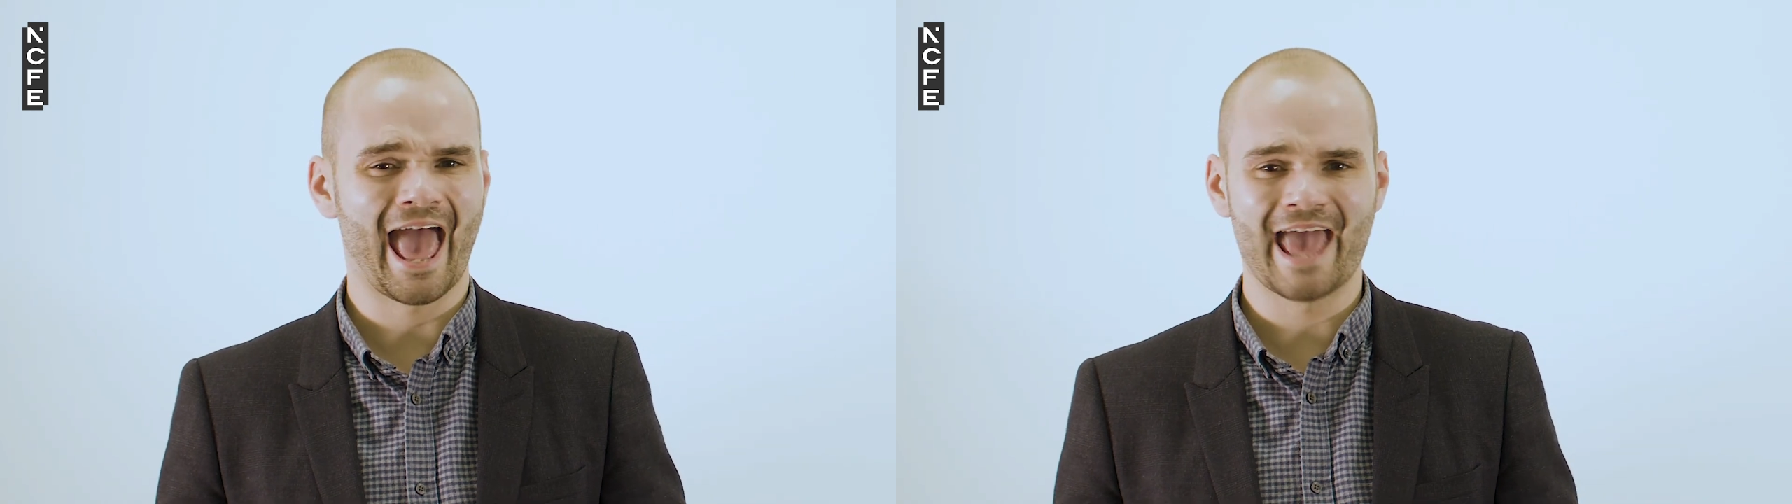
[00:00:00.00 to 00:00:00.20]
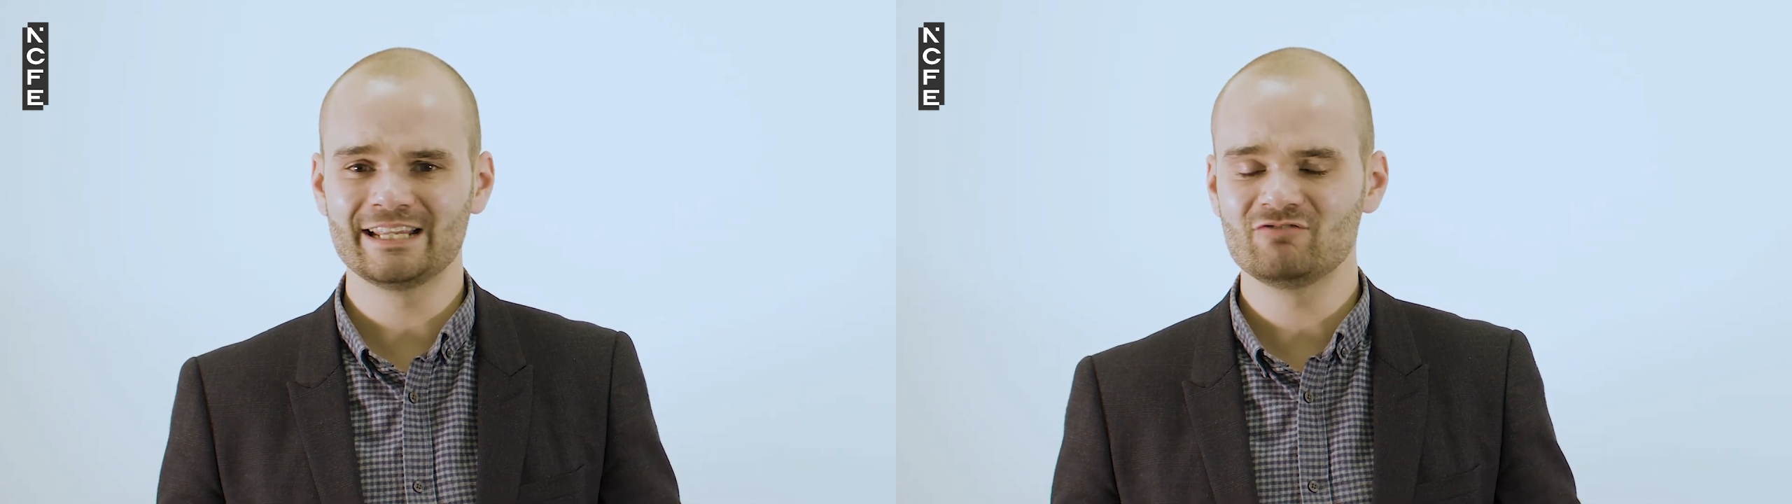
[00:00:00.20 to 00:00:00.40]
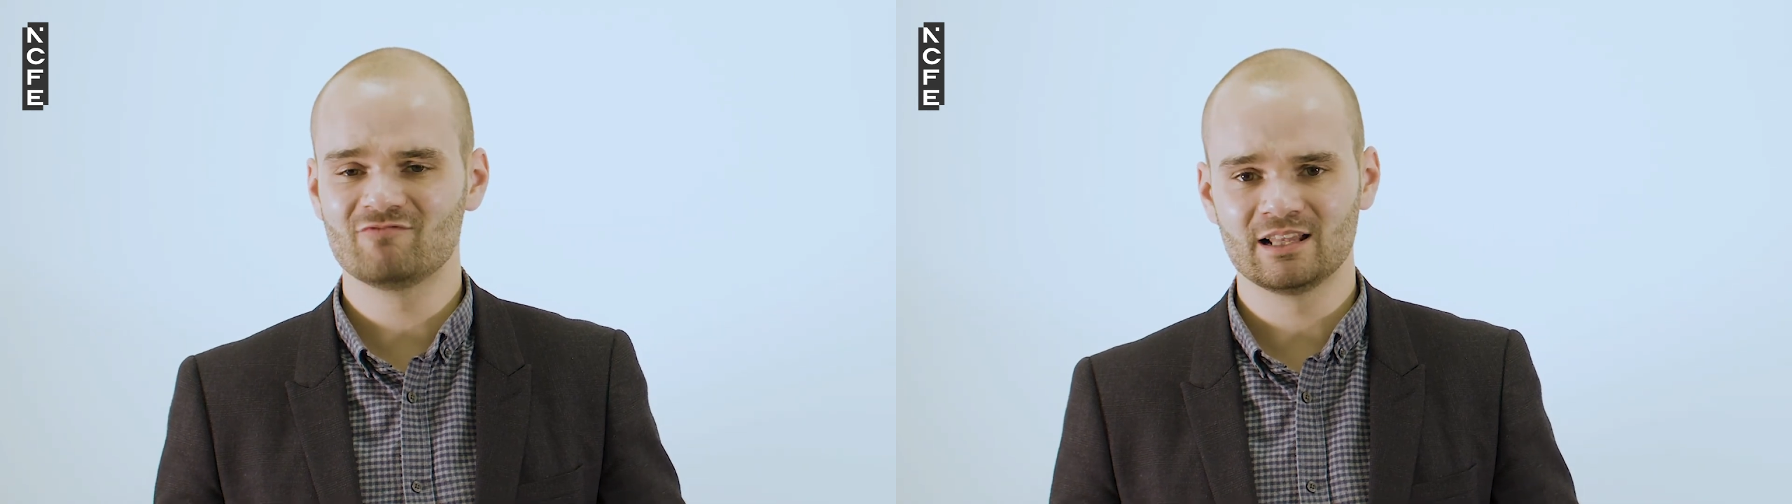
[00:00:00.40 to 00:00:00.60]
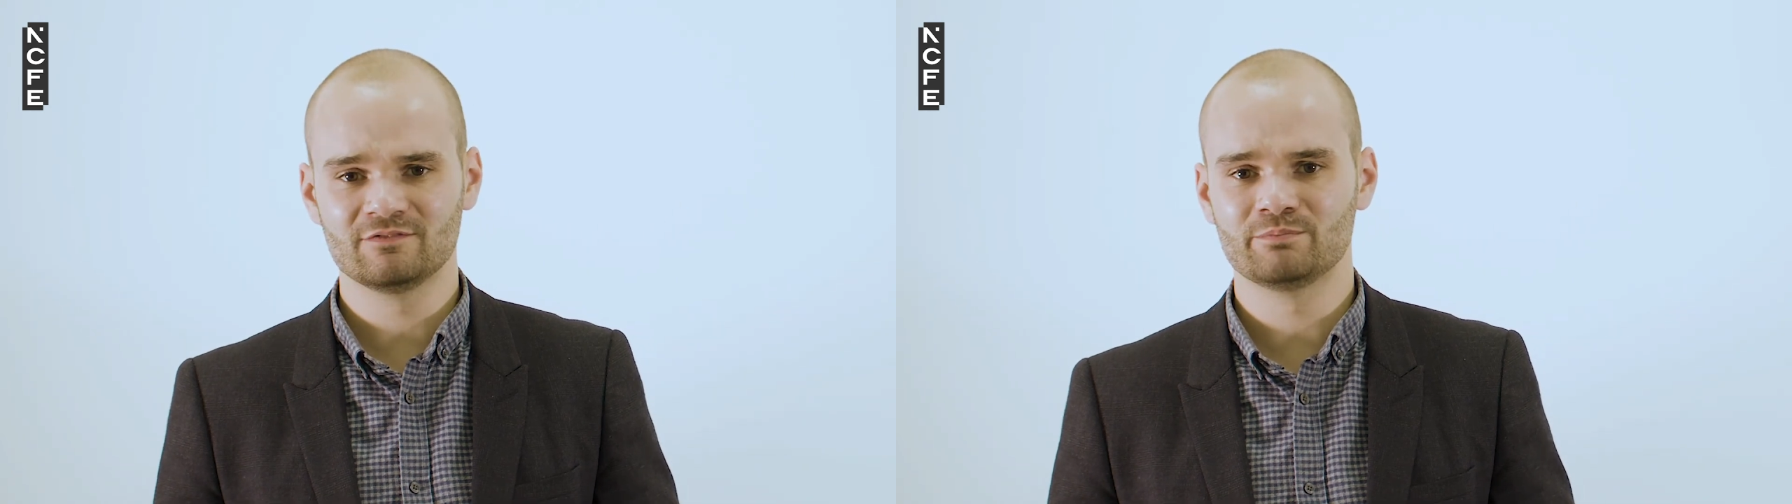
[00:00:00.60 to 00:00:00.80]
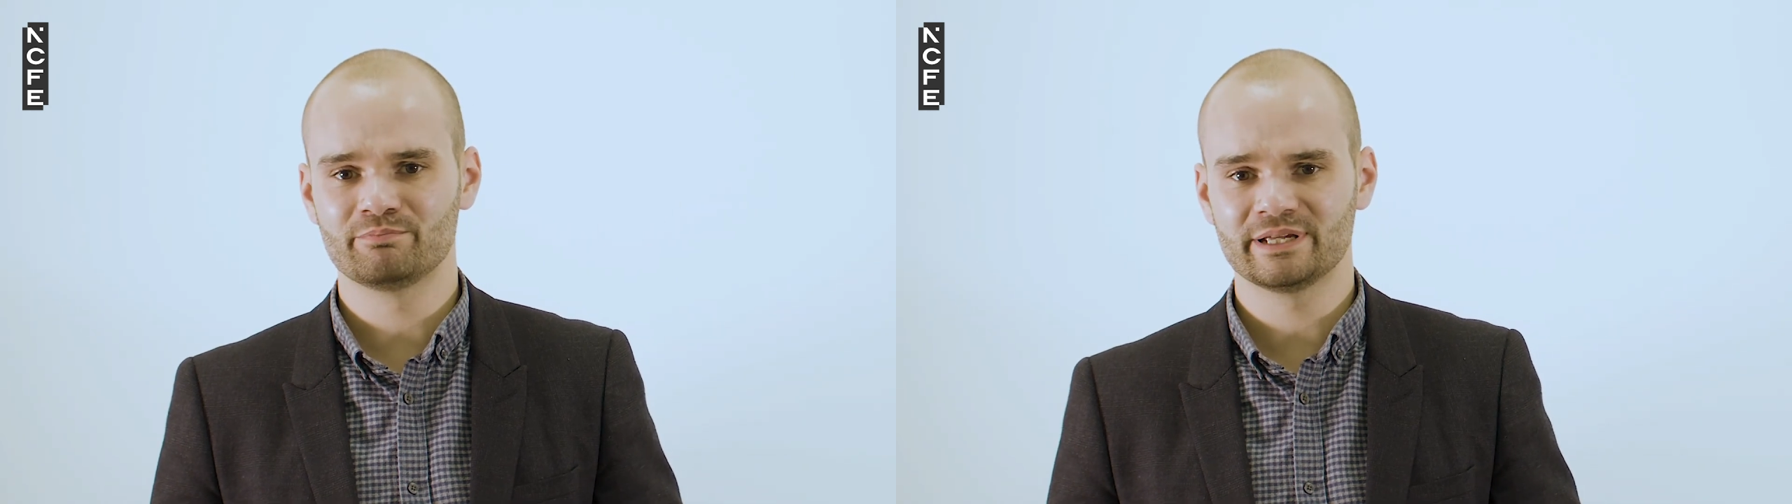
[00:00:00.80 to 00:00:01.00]
any
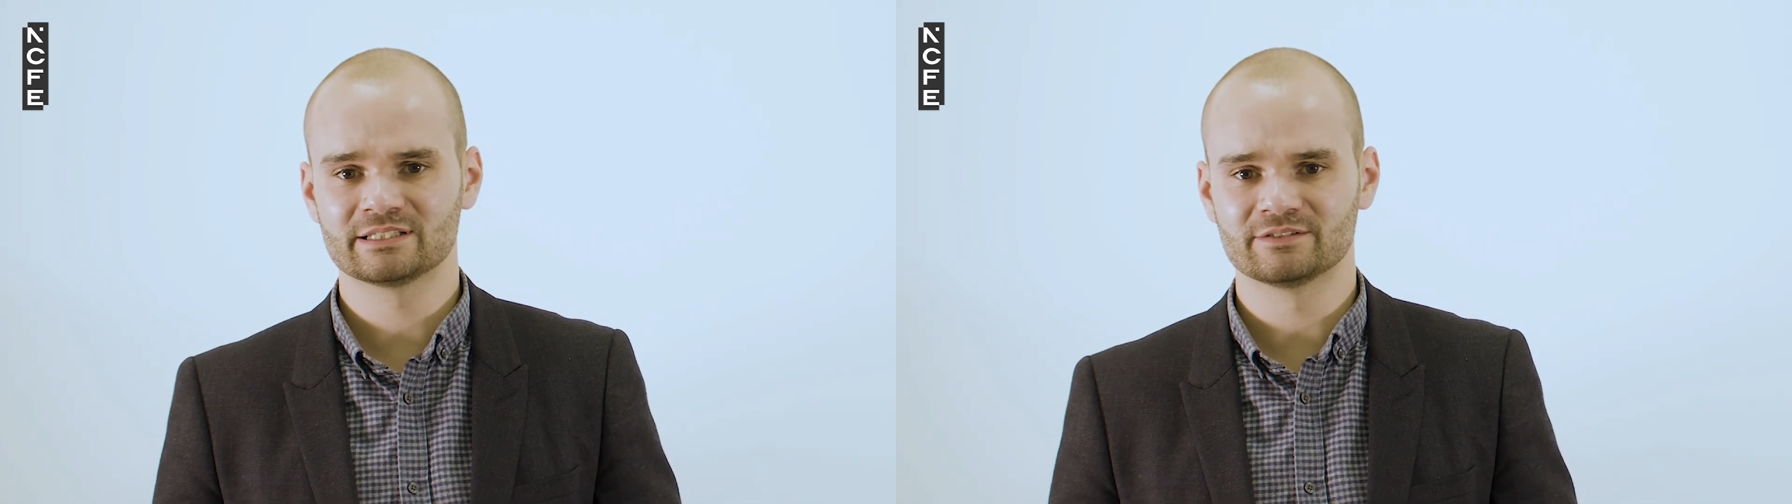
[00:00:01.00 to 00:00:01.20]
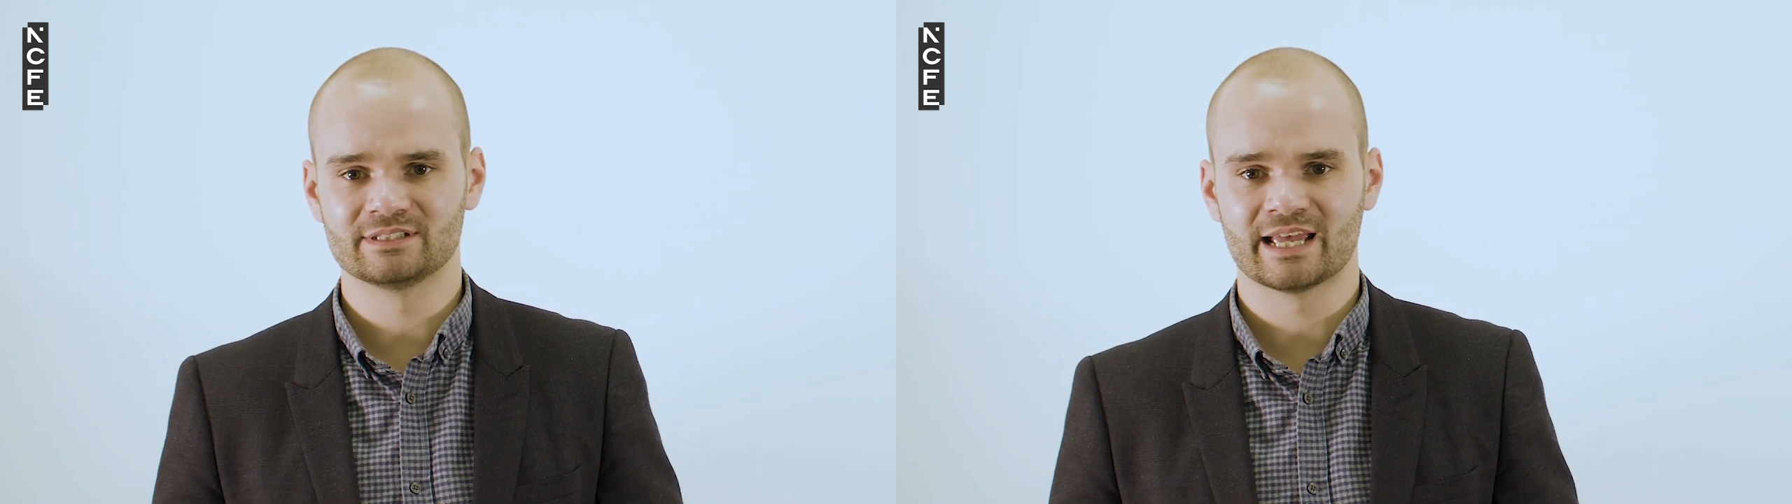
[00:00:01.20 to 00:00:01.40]
relevant bits of